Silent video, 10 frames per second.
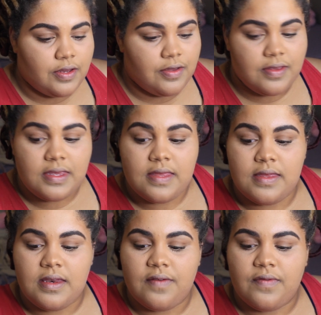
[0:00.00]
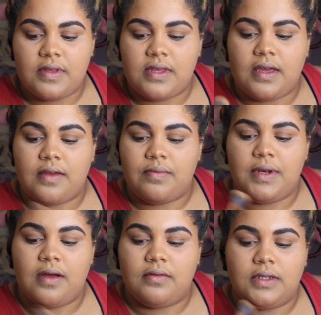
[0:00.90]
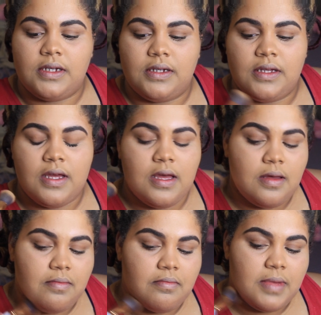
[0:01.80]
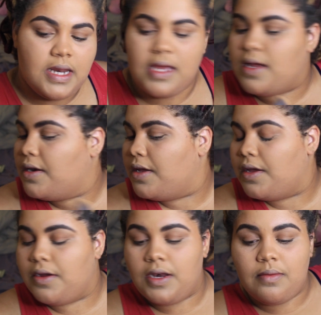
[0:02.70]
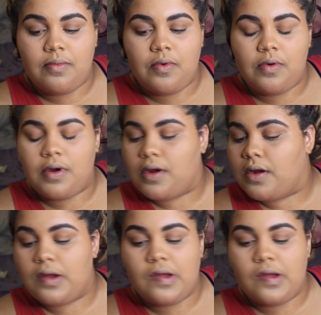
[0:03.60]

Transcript: Do you see the difference? Like, if we don't look muddy under here anymore.